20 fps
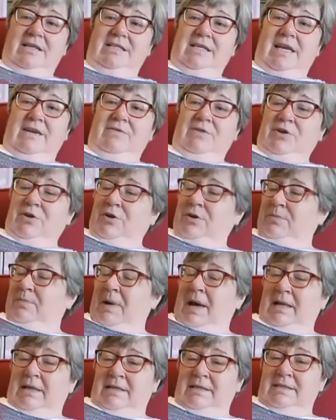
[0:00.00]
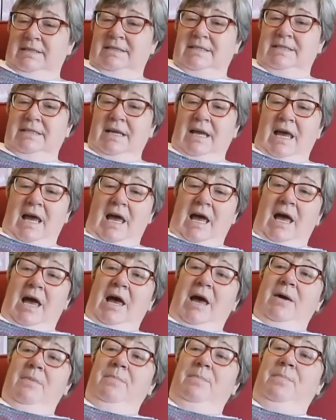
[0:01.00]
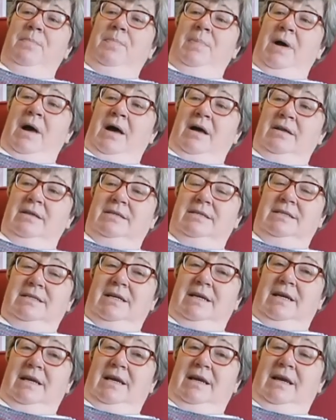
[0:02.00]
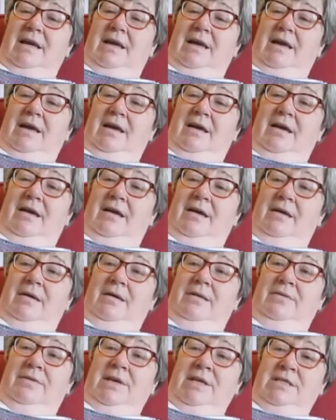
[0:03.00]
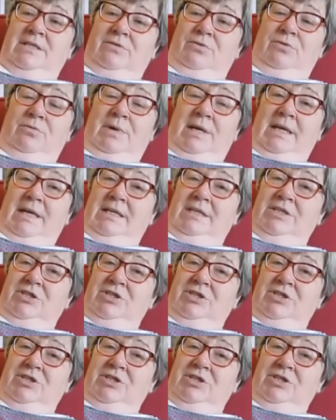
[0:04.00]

to give a good balance. But these are all my